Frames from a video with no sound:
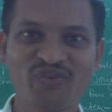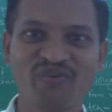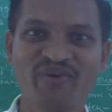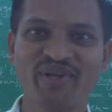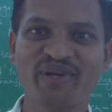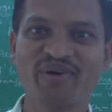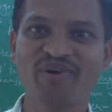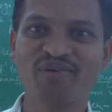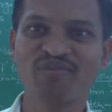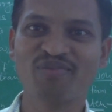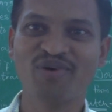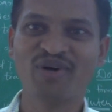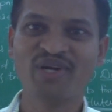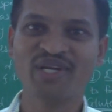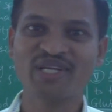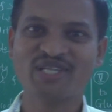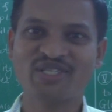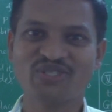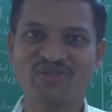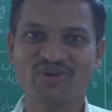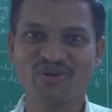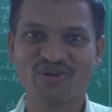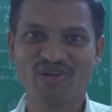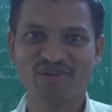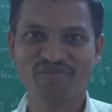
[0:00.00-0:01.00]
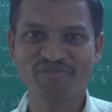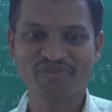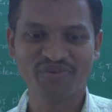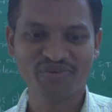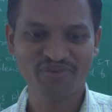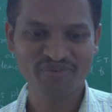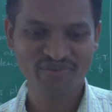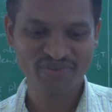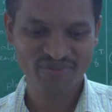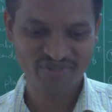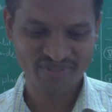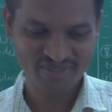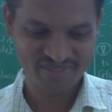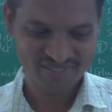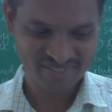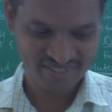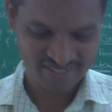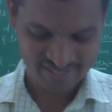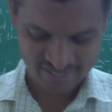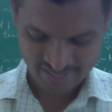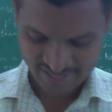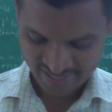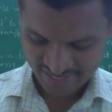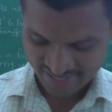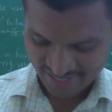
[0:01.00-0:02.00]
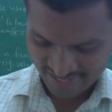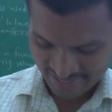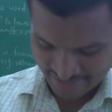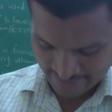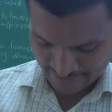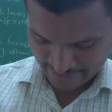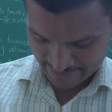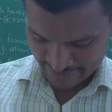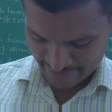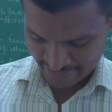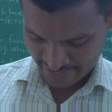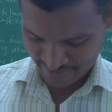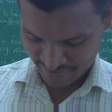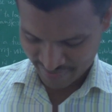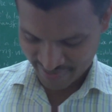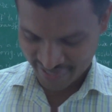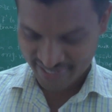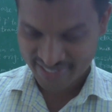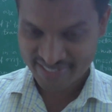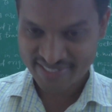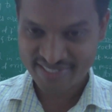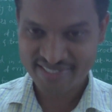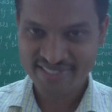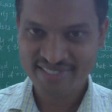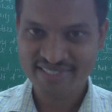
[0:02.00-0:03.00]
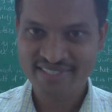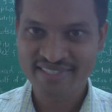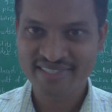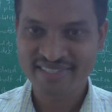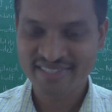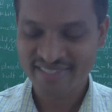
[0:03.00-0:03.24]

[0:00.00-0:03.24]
very good morning to all of you. Dear friends,